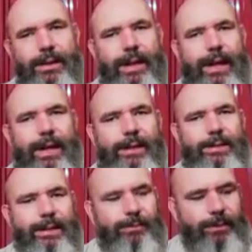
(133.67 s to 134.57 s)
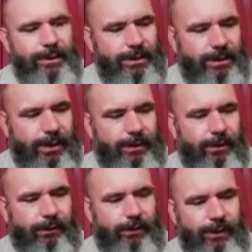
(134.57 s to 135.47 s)
And this set
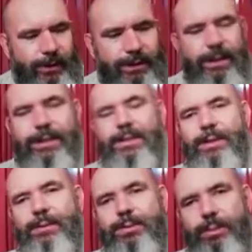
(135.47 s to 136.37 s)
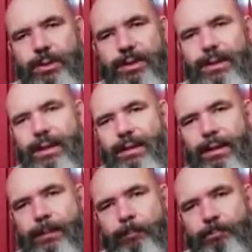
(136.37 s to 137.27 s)
of Greek texts that was put together
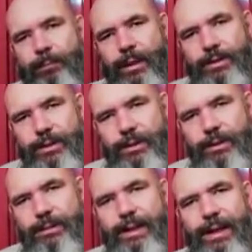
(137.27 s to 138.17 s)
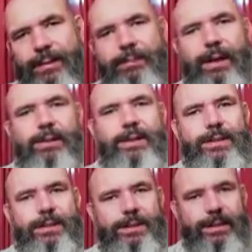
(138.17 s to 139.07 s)
generally became known as
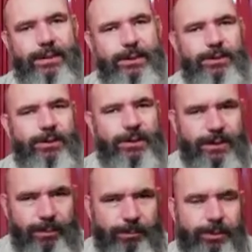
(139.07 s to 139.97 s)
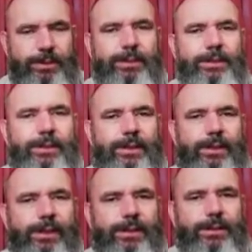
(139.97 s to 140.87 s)
the Textus Receptus.
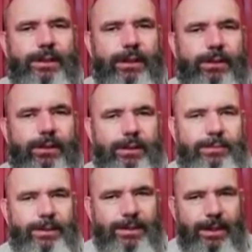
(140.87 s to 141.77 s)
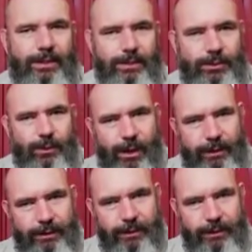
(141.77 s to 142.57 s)
So let me say this right